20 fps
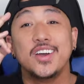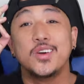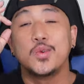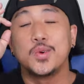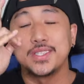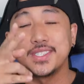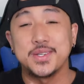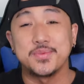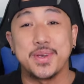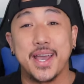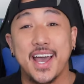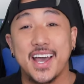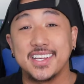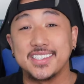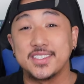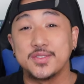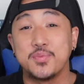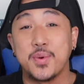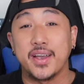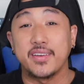What's up, guys?
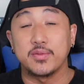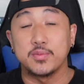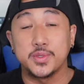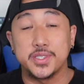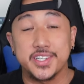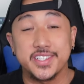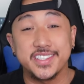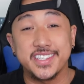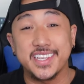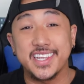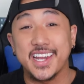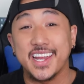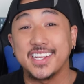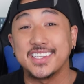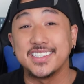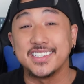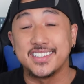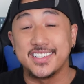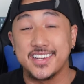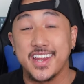It's Mike from
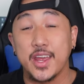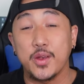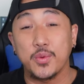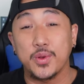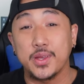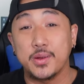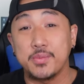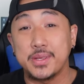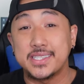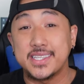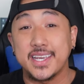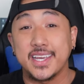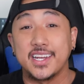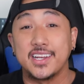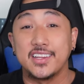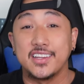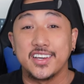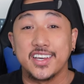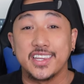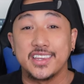JerseyConnect, and today we're going to be taking a
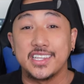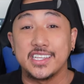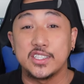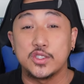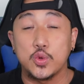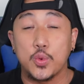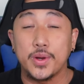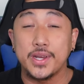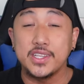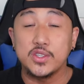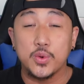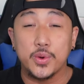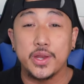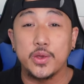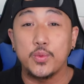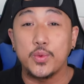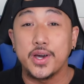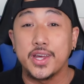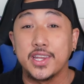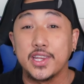look at the
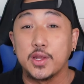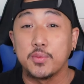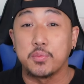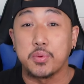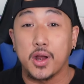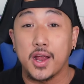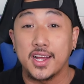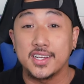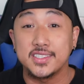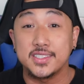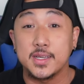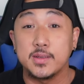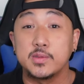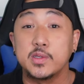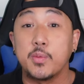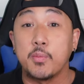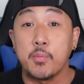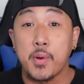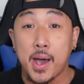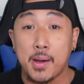2021 LeBron
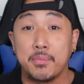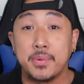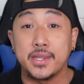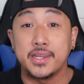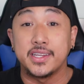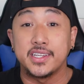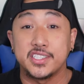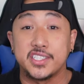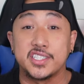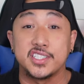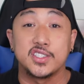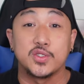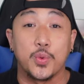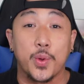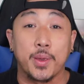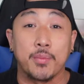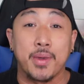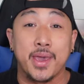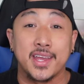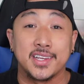James Mamba Edition
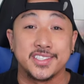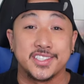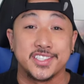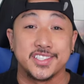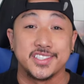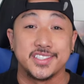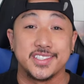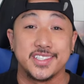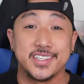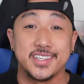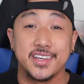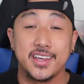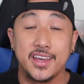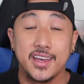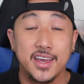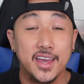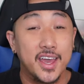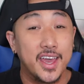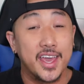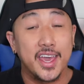Swingman jersey.
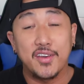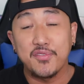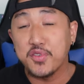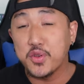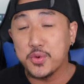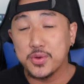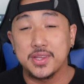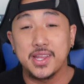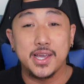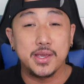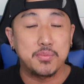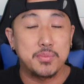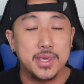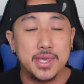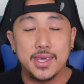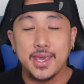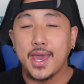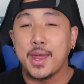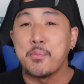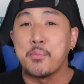If you were like
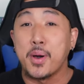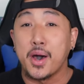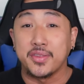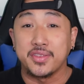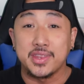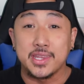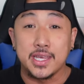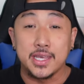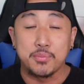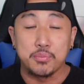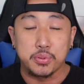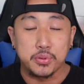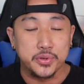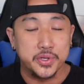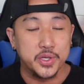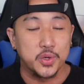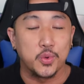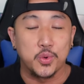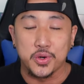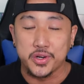me and bought the
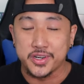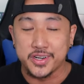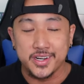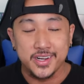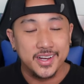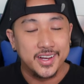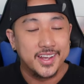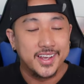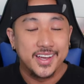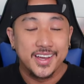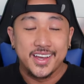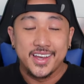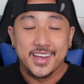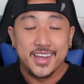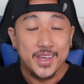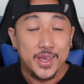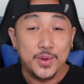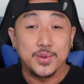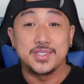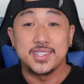pre-order,
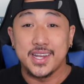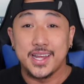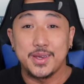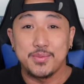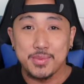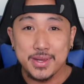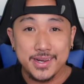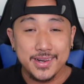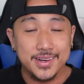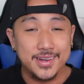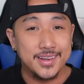it was a nightmare.